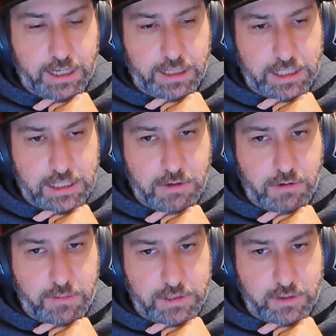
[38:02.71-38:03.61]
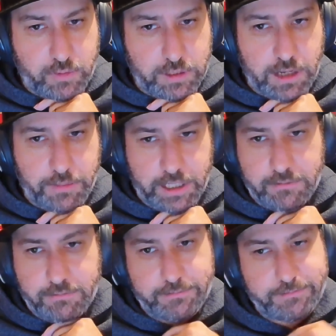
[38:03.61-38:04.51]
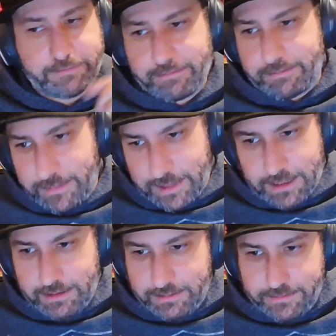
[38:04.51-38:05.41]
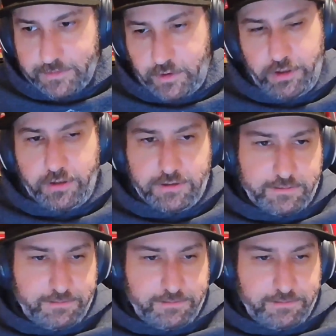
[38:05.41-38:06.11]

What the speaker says: I think Jimmy Webster will come in. Who knows?